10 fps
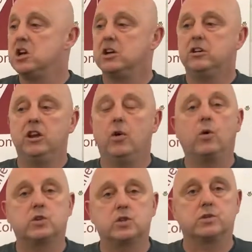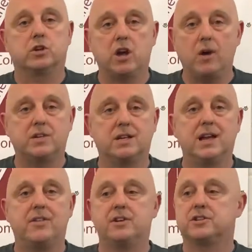you know, all sorts of coated
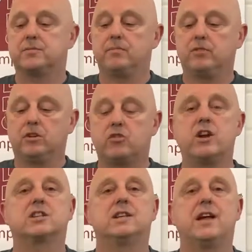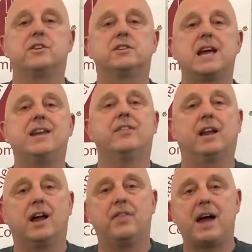leathers, crust leathers, anything
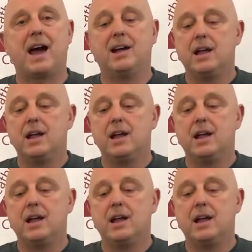like that.